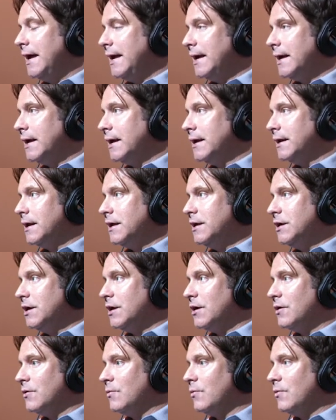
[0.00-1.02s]
And
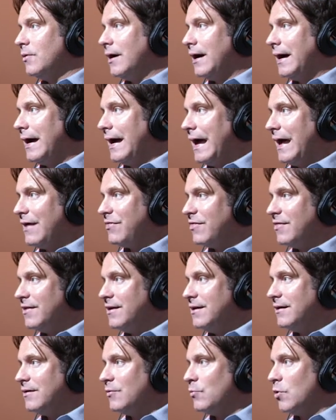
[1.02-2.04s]
you know, I
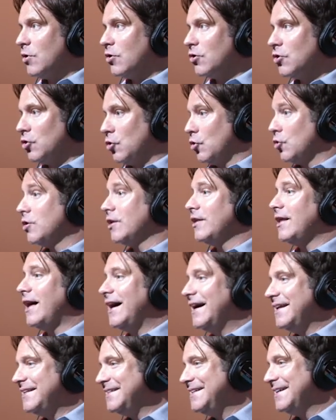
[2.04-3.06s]
think we're going to learn a
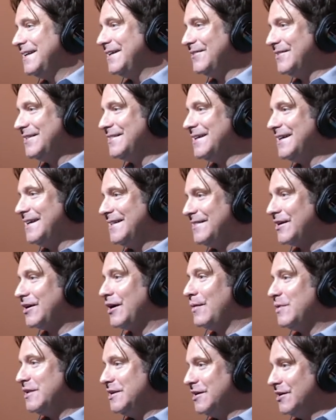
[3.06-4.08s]
lot, you know, in the in the
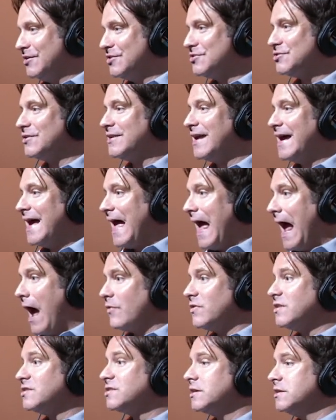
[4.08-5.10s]
coming years on
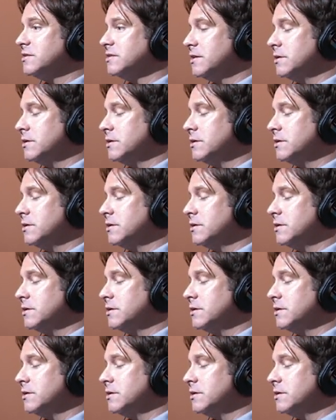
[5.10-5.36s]
how this